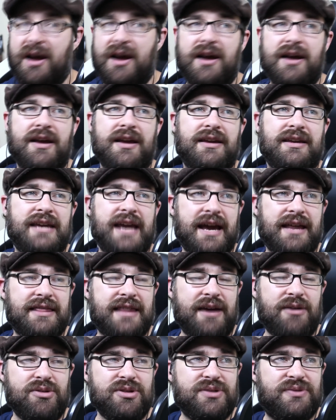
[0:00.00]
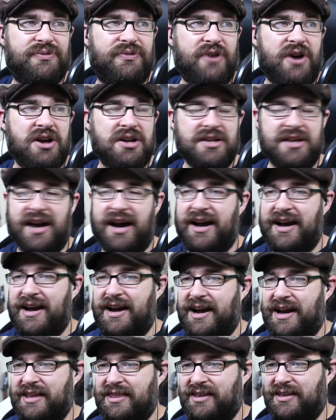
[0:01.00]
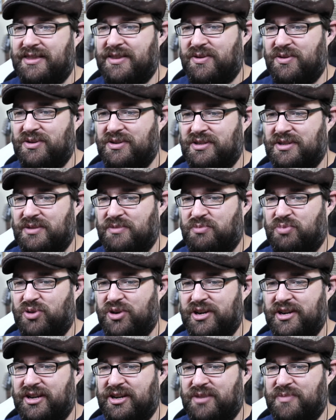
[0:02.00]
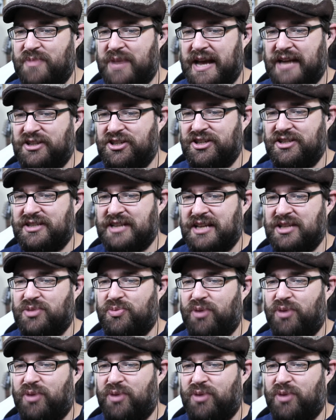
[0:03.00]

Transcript: Yeah, that was fun. I thought there were some pretty good matches, and